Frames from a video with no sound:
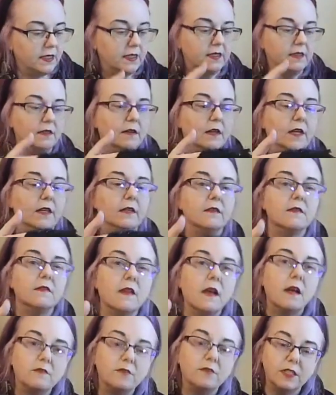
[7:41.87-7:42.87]
and
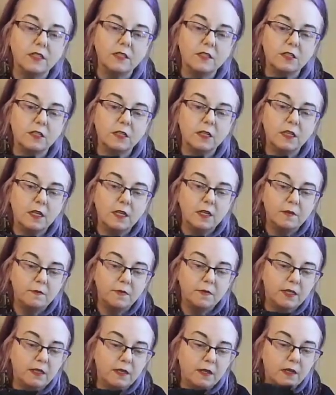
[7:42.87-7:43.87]
salvaged
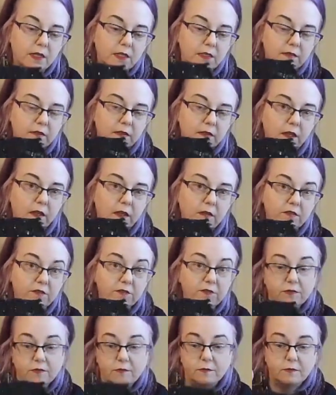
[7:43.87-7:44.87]
because
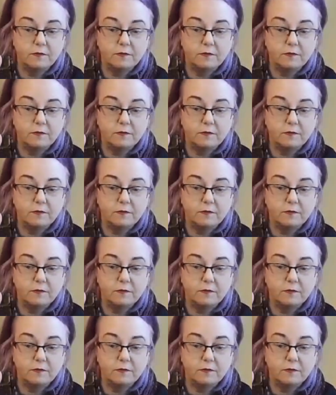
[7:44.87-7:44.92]
of